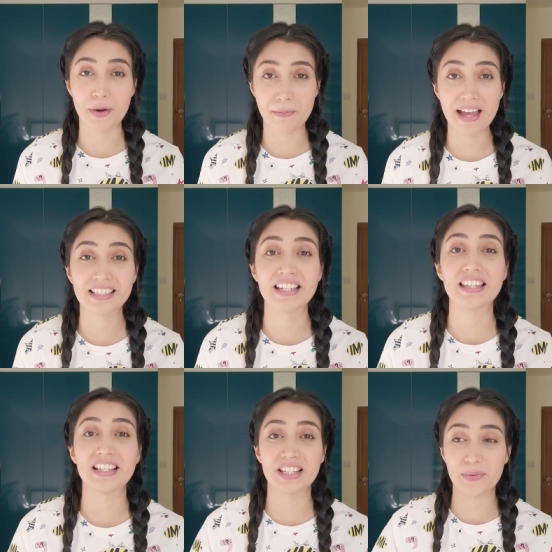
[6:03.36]
you are
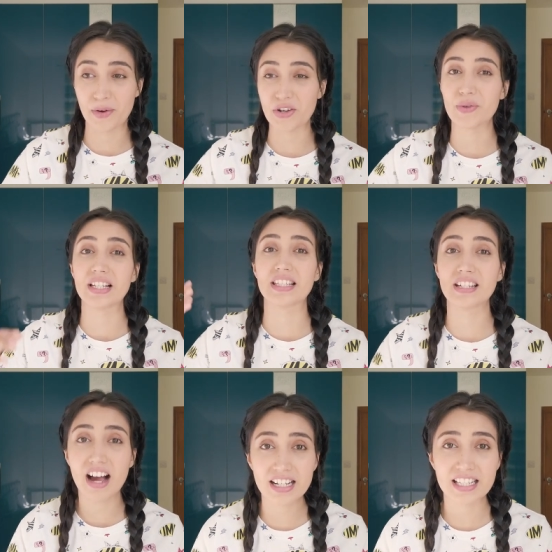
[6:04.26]
better than someone who has
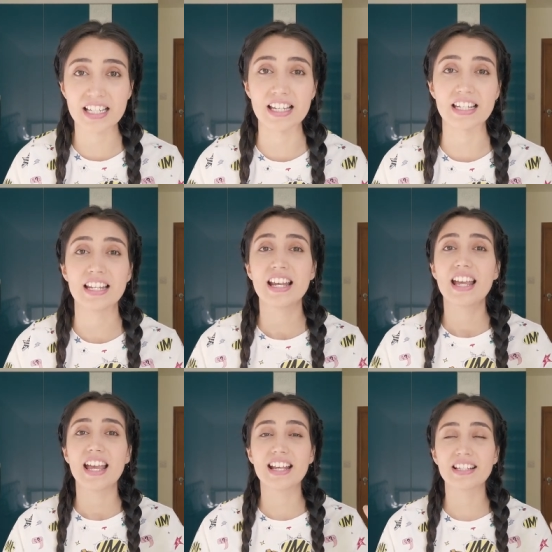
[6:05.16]
dark skin
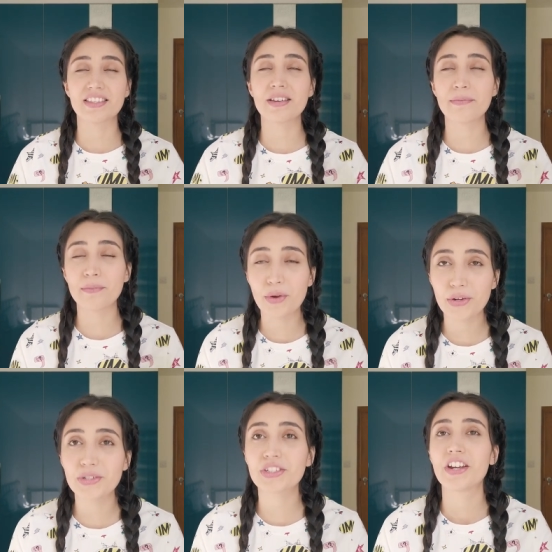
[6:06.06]
is the
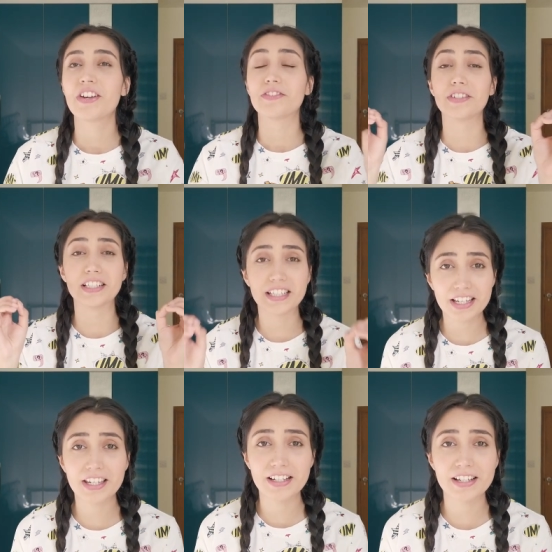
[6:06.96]
most
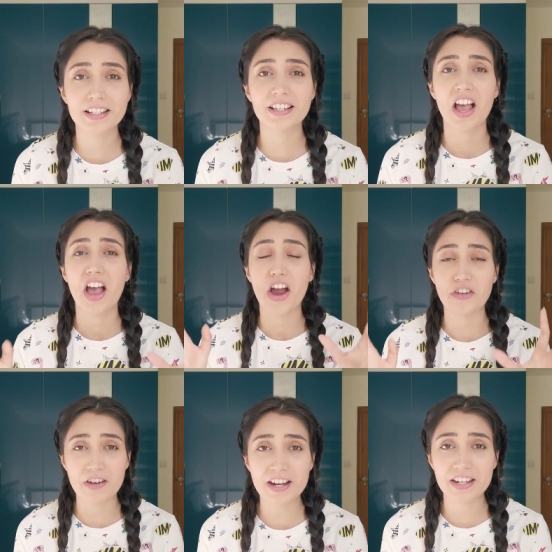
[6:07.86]
ridiculous,
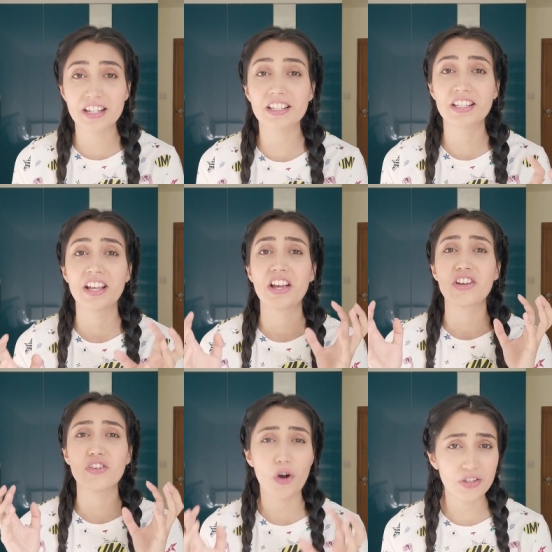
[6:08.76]
horrendous
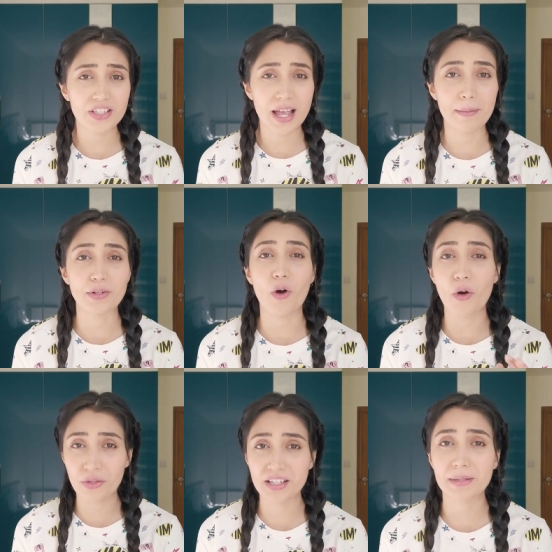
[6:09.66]
concept
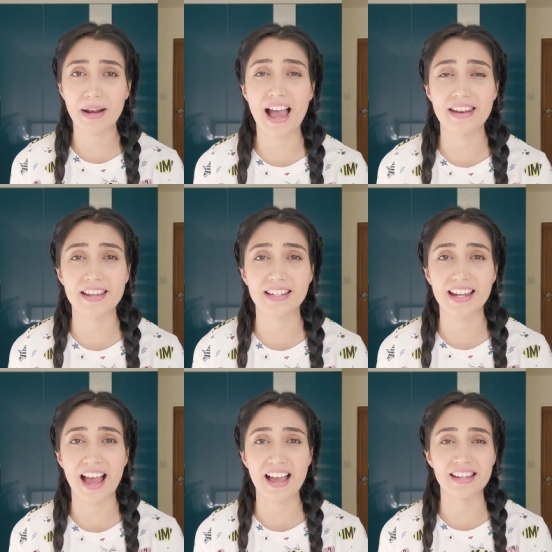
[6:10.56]
on this
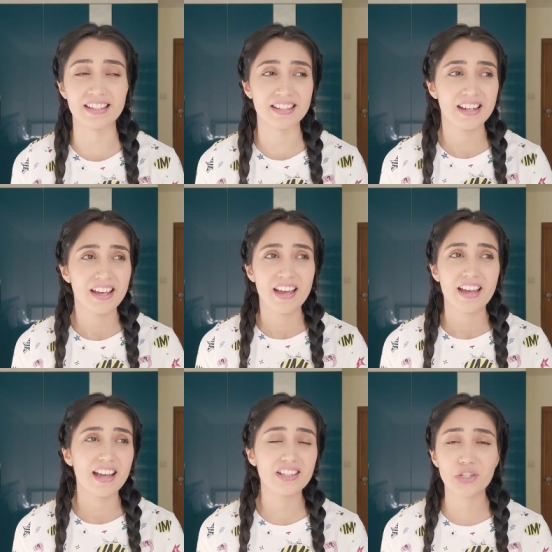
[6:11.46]
planet, and
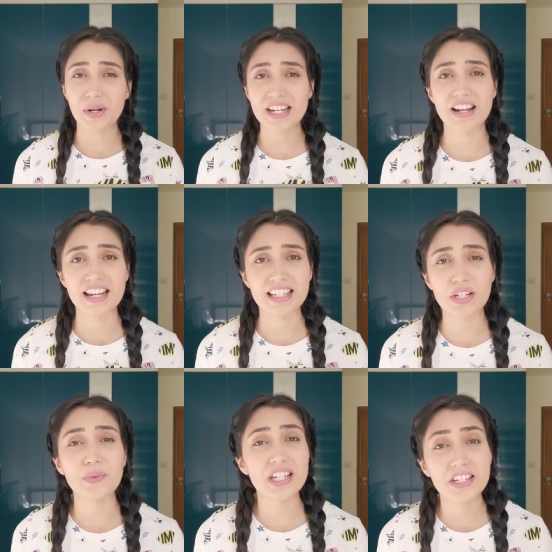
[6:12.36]
it's
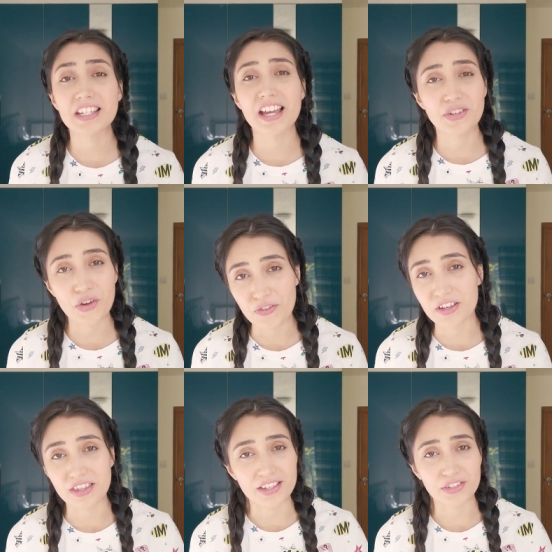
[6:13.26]
2019. We need to get
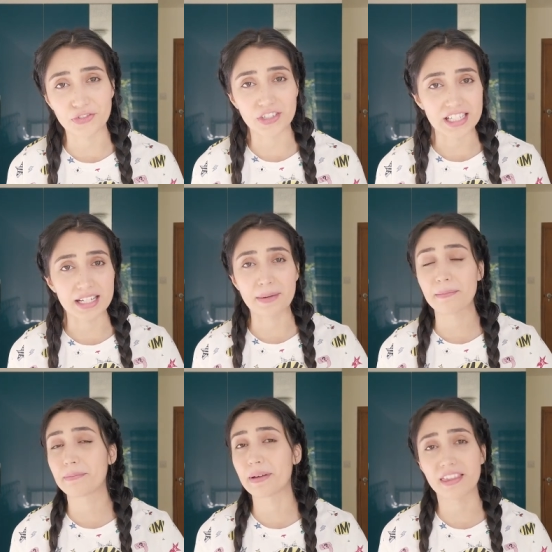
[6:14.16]
over these really
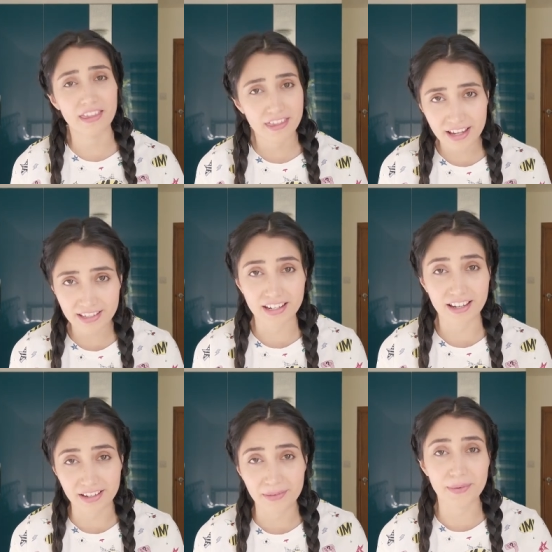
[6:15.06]

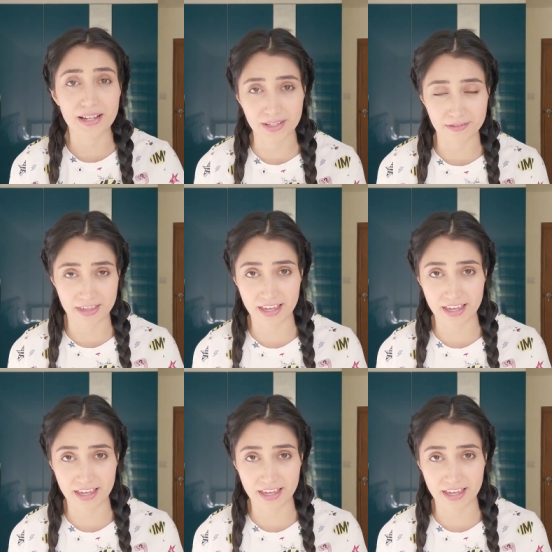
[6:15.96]
pathetic ways of